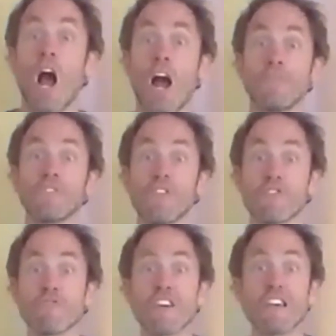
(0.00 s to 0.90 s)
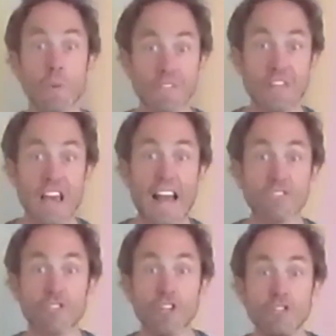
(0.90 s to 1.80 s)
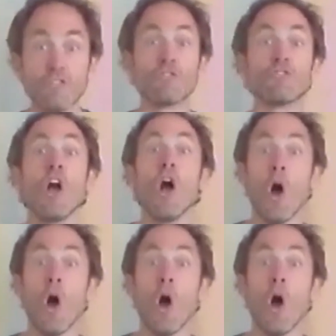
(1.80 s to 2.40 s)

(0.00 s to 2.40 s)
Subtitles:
After three with the actions.